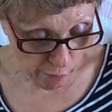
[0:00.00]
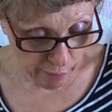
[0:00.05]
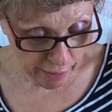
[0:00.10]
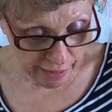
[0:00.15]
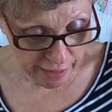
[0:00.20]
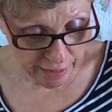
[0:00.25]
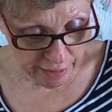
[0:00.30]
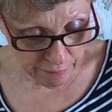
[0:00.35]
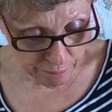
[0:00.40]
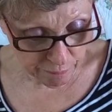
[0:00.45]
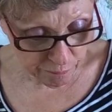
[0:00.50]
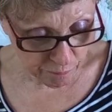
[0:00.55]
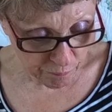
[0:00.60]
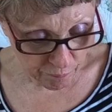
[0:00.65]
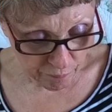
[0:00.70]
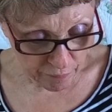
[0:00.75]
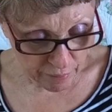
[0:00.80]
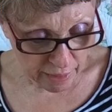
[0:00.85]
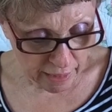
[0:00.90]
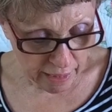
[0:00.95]
Okay,
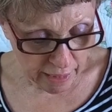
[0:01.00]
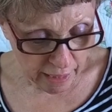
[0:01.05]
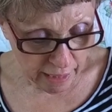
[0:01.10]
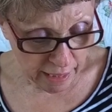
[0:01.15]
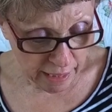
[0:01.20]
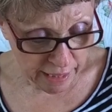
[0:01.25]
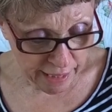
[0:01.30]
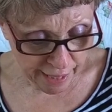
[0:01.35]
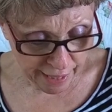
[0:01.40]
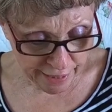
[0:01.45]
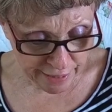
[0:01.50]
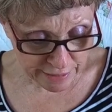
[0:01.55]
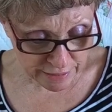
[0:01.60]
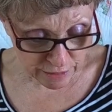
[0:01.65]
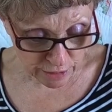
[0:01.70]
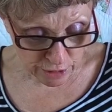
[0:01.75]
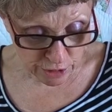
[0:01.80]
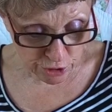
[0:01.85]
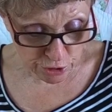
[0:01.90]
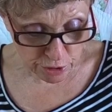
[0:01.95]
he ate
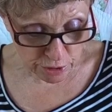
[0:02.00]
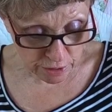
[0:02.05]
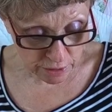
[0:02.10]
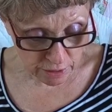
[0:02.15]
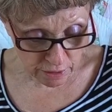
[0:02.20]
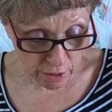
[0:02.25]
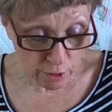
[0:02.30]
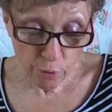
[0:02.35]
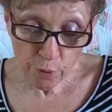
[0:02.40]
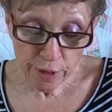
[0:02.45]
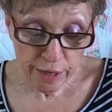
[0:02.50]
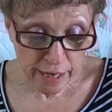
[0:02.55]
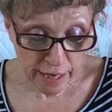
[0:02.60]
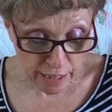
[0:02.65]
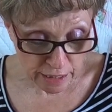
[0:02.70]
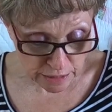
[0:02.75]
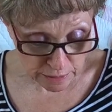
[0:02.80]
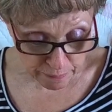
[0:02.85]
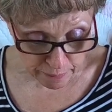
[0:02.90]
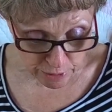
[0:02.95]
his lunch, or he
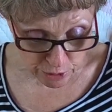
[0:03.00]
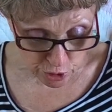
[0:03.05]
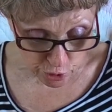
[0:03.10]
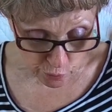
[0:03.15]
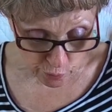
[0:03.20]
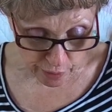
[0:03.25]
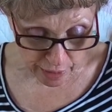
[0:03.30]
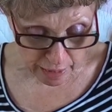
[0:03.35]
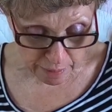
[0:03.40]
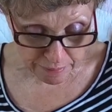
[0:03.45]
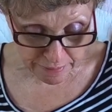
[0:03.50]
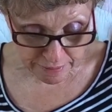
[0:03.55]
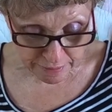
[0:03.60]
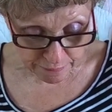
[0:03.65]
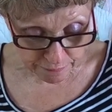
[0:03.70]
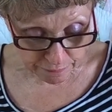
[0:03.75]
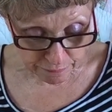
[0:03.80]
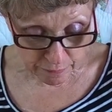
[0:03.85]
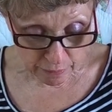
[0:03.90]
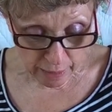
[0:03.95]
ate his bunch of grapes
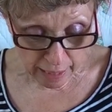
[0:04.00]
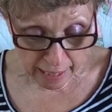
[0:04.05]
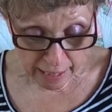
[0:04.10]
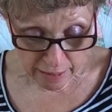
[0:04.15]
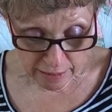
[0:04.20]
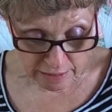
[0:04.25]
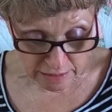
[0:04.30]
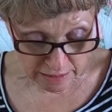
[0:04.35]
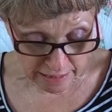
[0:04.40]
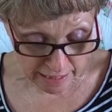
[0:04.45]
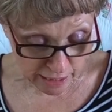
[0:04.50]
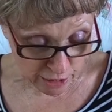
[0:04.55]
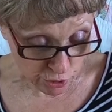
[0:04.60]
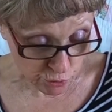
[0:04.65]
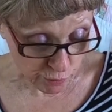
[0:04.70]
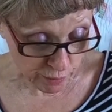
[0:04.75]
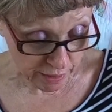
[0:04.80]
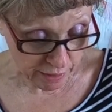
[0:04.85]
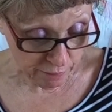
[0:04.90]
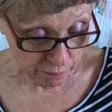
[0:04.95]
and his
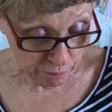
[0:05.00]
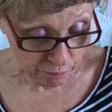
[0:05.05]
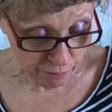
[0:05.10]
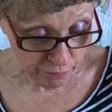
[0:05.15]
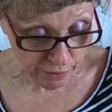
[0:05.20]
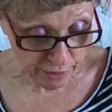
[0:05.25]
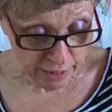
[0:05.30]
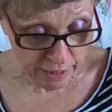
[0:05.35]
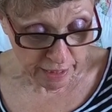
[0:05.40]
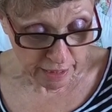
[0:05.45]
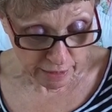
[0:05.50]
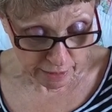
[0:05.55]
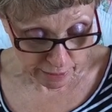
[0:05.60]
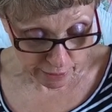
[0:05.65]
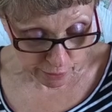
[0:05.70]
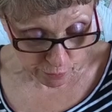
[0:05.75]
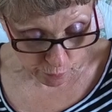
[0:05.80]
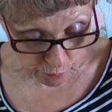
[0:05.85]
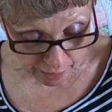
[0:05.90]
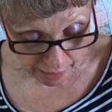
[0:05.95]
tangerine. Then he
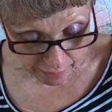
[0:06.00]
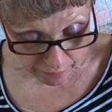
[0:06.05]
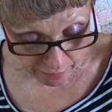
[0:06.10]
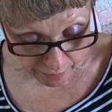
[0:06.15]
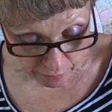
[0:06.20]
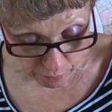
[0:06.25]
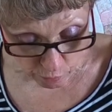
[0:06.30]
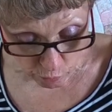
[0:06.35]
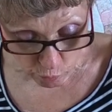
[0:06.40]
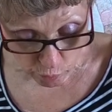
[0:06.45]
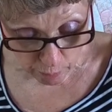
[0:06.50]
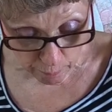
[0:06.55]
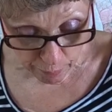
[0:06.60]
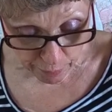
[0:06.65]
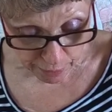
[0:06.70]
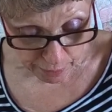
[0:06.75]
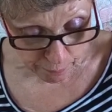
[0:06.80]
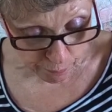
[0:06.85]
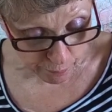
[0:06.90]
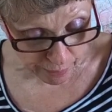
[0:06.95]
cleared away the
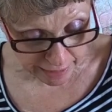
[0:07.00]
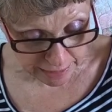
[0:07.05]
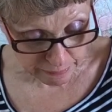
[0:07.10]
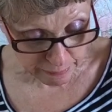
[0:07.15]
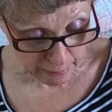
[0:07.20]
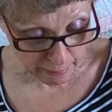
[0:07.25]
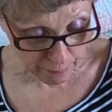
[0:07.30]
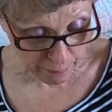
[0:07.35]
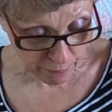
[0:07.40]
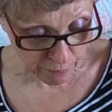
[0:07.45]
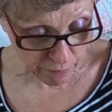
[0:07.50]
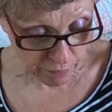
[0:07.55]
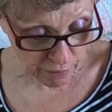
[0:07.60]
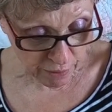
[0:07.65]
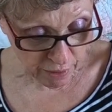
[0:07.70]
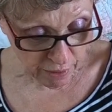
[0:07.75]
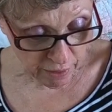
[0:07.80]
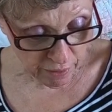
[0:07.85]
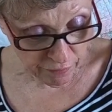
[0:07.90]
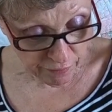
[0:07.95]
crumpled up wax paper,
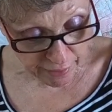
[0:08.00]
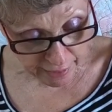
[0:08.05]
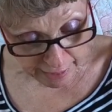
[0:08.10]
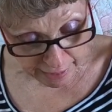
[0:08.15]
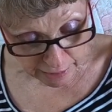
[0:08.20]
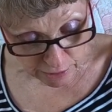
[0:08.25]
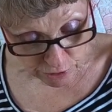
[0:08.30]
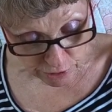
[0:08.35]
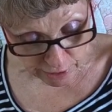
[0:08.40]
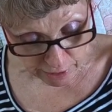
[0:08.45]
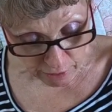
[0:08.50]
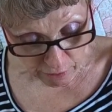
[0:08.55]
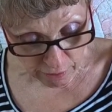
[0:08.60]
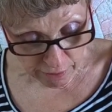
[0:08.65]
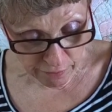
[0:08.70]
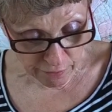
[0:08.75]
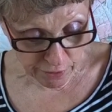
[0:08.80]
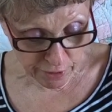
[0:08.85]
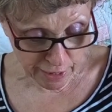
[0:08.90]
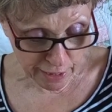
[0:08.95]
the eggshell,
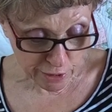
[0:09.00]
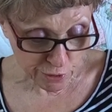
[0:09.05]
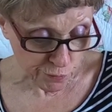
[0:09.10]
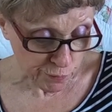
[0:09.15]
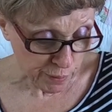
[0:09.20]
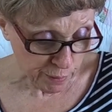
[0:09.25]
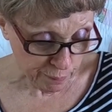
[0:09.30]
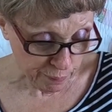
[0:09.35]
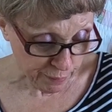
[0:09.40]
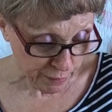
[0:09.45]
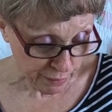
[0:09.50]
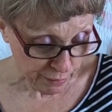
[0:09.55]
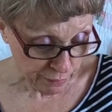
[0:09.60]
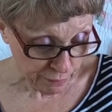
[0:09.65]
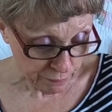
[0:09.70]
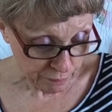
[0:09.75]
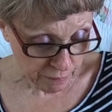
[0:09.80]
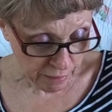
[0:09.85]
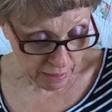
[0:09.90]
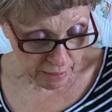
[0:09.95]
and the tangerine
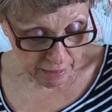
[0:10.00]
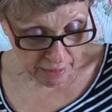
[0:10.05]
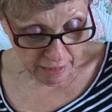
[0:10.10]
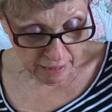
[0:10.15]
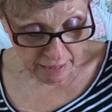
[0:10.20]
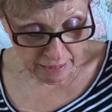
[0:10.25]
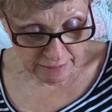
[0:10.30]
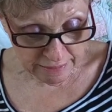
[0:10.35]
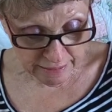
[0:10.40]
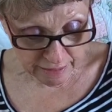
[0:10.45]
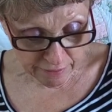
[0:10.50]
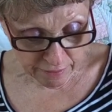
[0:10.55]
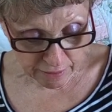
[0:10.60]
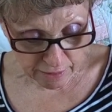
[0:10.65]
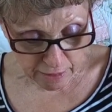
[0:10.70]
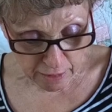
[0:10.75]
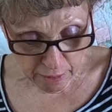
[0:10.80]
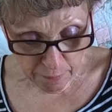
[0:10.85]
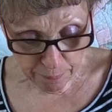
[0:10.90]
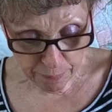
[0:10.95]
peel. He set
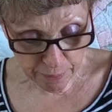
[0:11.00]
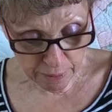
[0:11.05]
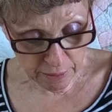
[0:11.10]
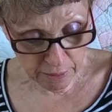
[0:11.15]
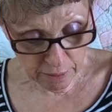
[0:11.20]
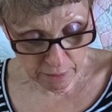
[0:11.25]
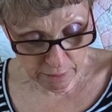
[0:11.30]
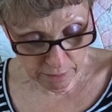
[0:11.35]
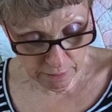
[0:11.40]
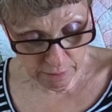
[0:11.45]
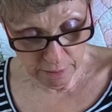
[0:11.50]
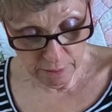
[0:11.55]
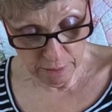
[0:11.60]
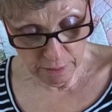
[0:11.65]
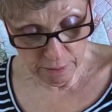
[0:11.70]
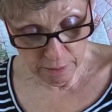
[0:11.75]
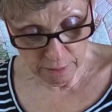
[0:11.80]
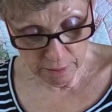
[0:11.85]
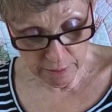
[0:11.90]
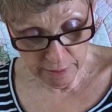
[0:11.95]
the cup
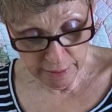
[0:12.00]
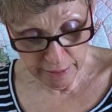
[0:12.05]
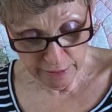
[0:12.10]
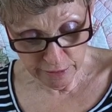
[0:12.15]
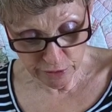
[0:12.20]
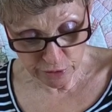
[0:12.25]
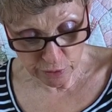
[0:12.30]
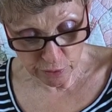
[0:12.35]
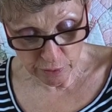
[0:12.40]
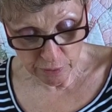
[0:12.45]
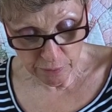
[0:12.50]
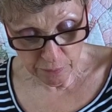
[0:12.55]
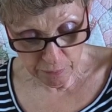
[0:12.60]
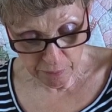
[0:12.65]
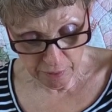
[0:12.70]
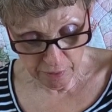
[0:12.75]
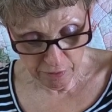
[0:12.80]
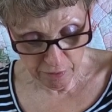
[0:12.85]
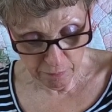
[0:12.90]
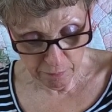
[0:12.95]
custard
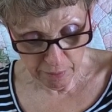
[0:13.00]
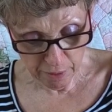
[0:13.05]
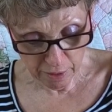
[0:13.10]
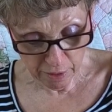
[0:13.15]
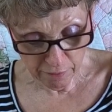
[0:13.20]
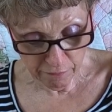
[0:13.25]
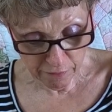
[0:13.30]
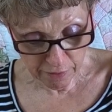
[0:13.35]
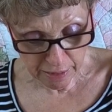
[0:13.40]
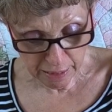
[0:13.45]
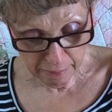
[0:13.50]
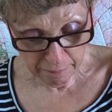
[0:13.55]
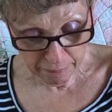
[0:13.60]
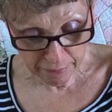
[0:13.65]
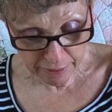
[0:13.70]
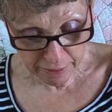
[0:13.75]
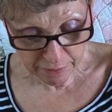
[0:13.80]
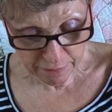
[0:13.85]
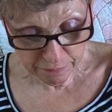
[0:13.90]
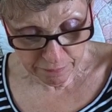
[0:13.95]
in the middle of the
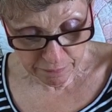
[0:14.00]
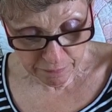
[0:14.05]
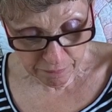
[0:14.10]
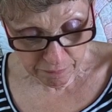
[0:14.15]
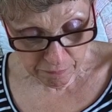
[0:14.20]
napkin